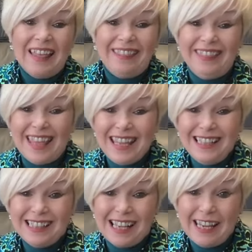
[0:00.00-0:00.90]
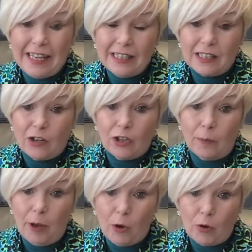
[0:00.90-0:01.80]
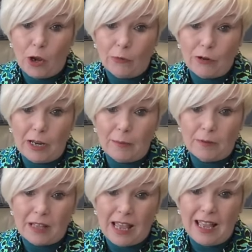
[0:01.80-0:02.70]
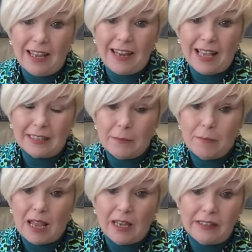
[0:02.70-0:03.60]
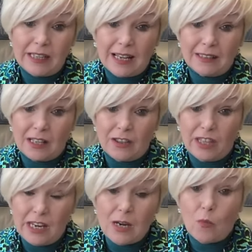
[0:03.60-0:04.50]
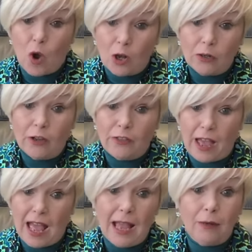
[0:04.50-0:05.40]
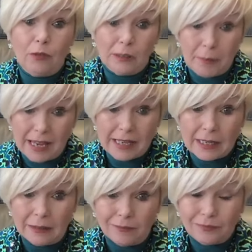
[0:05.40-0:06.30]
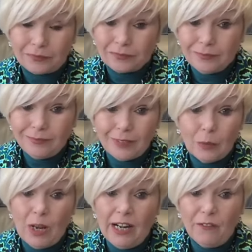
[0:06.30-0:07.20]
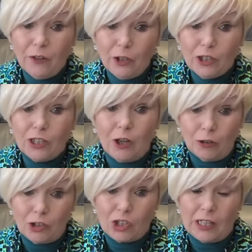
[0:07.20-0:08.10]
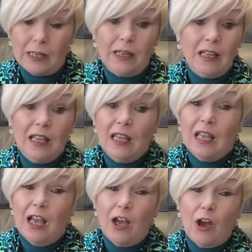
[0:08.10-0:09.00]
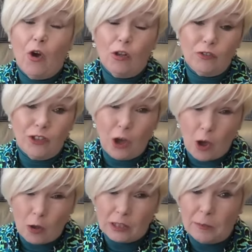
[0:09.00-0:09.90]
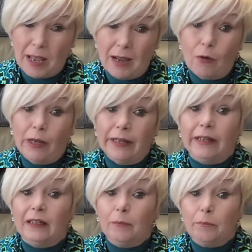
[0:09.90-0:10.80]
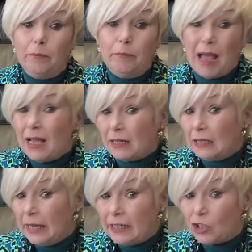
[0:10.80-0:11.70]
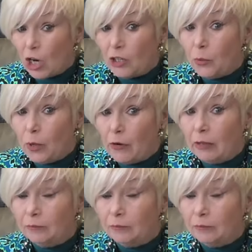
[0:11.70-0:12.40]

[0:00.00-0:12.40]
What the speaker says: This is the pogo nip that I had in mind as the one that I was making when I first launched it, or thought about it, back late January.